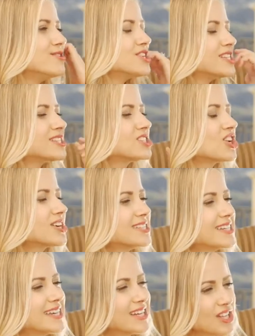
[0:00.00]
You just start
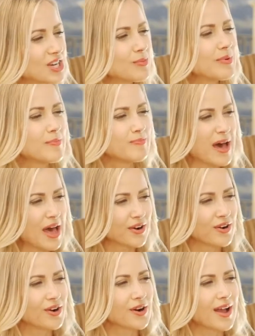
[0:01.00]
to get a little bit
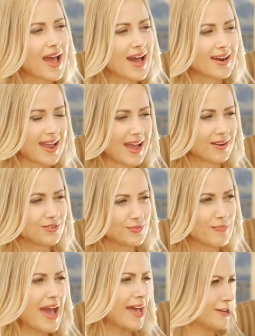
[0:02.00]
better at
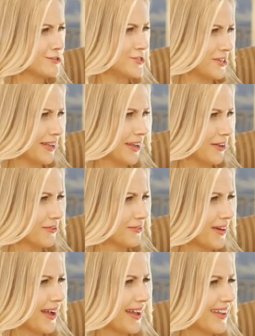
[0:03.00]
managing it, right?